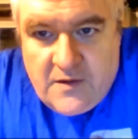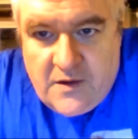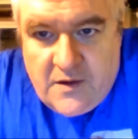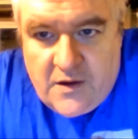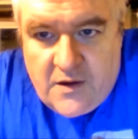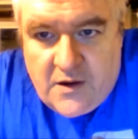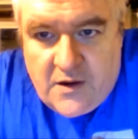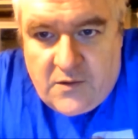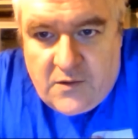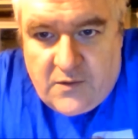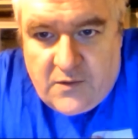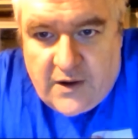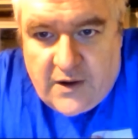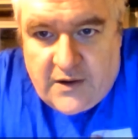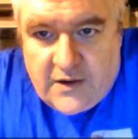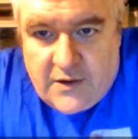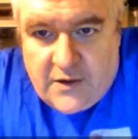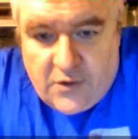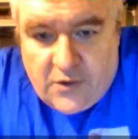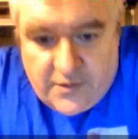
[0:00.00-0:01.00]
All
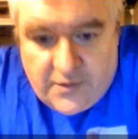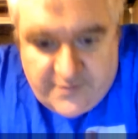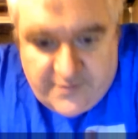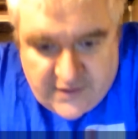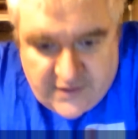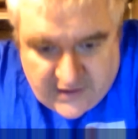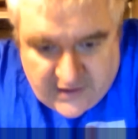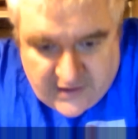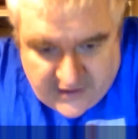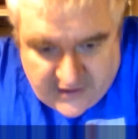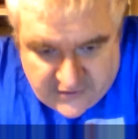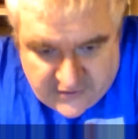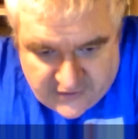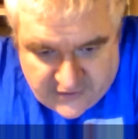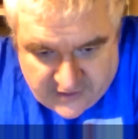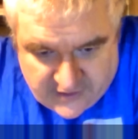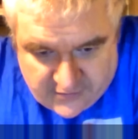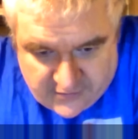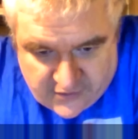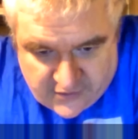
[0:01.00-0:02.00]
right. Oh, I got to
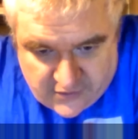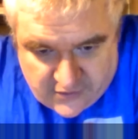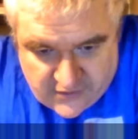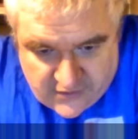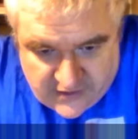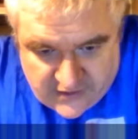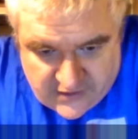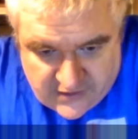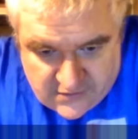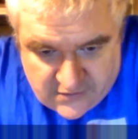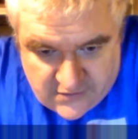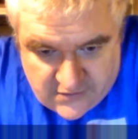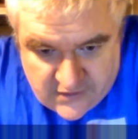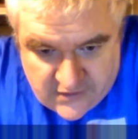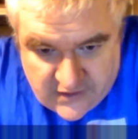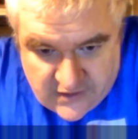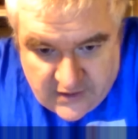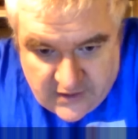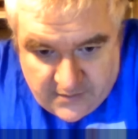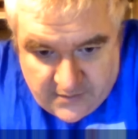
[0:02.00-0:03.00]
stop recording now.
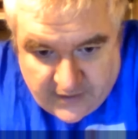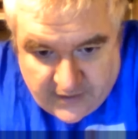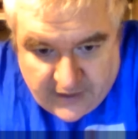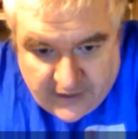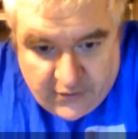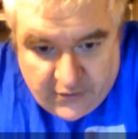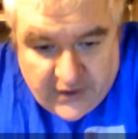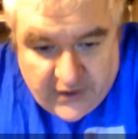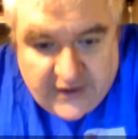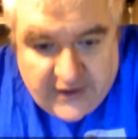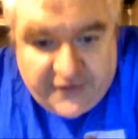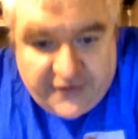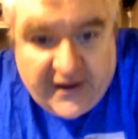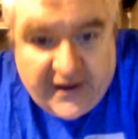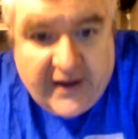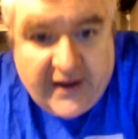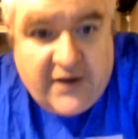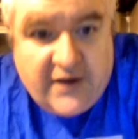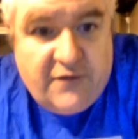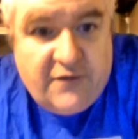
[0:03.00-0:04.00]
But I wanted to
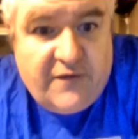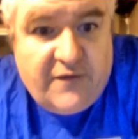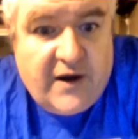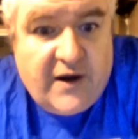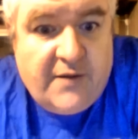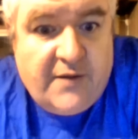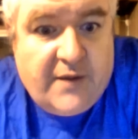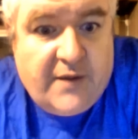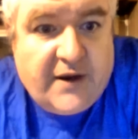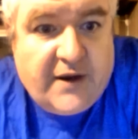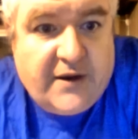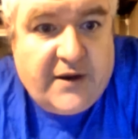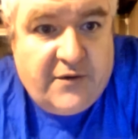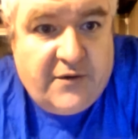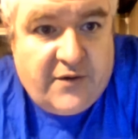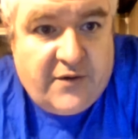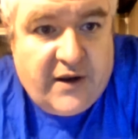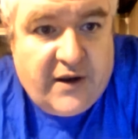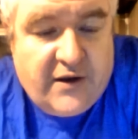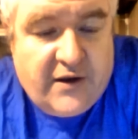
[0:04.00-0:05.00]
thank you very much.
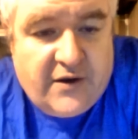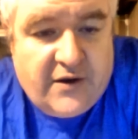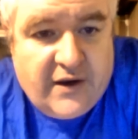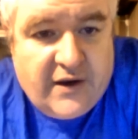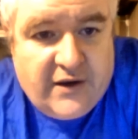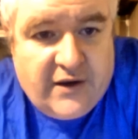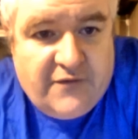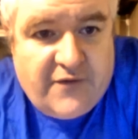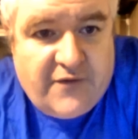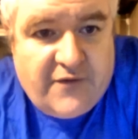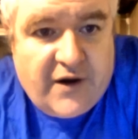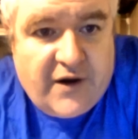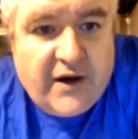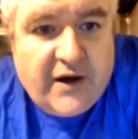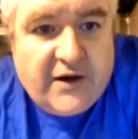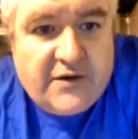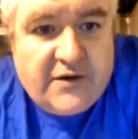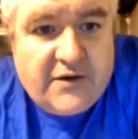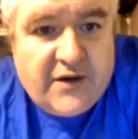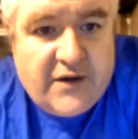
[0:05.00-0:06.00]
It, it, it's
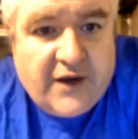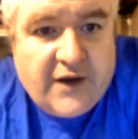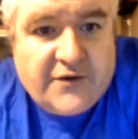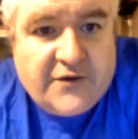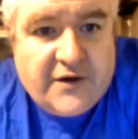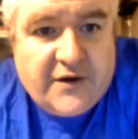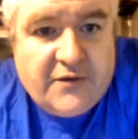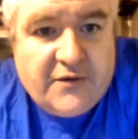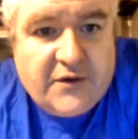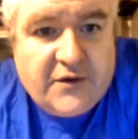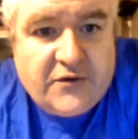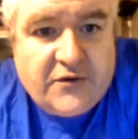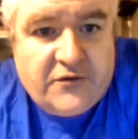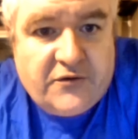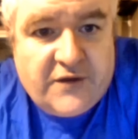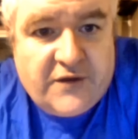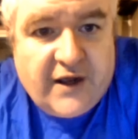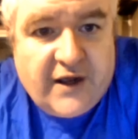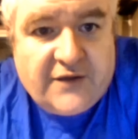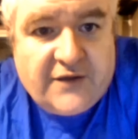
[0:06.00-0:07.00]
very touching what you
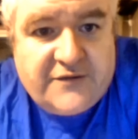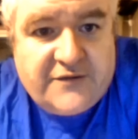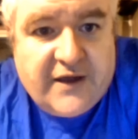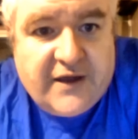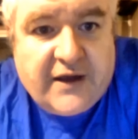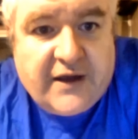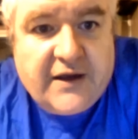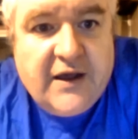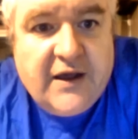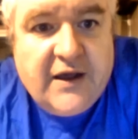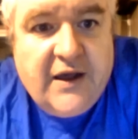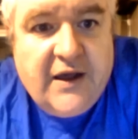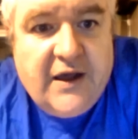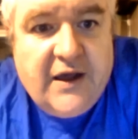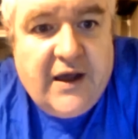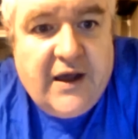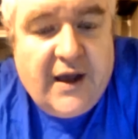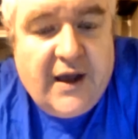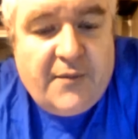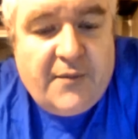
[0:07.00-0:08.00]
see. I sent.
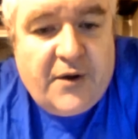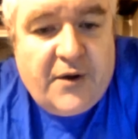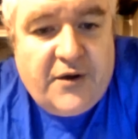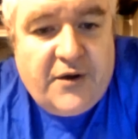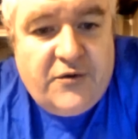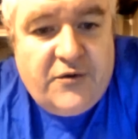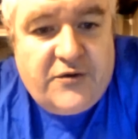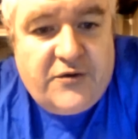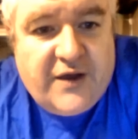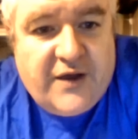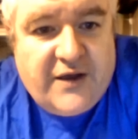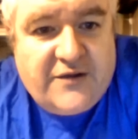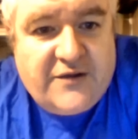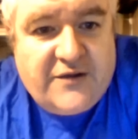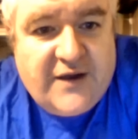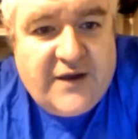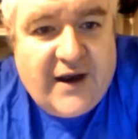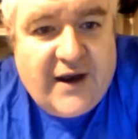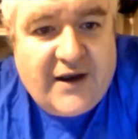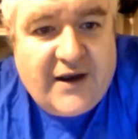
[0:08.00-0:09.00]
I'm going to use, they
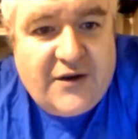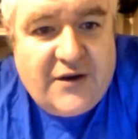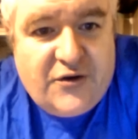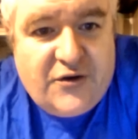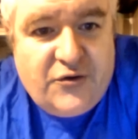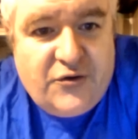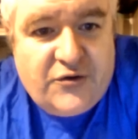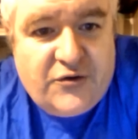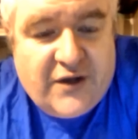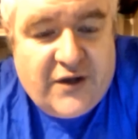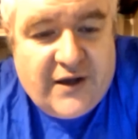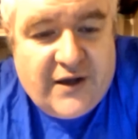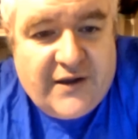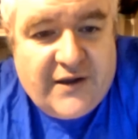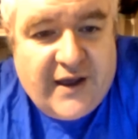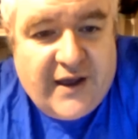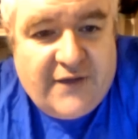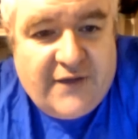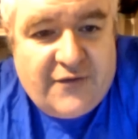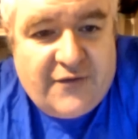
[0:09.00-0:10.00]
said I could use, uh,
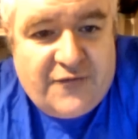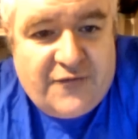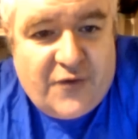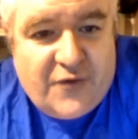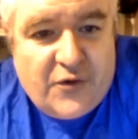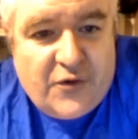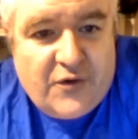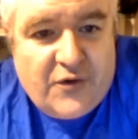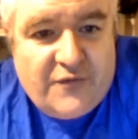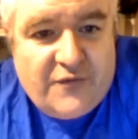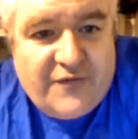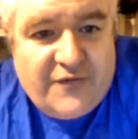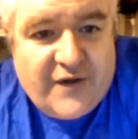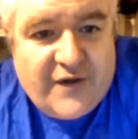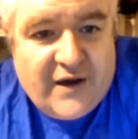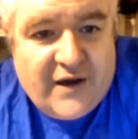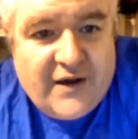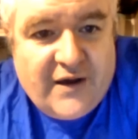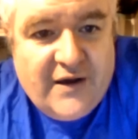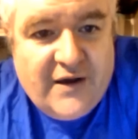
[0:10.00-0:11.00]
they have a photo of
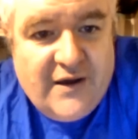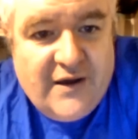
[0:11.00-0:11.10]
uh,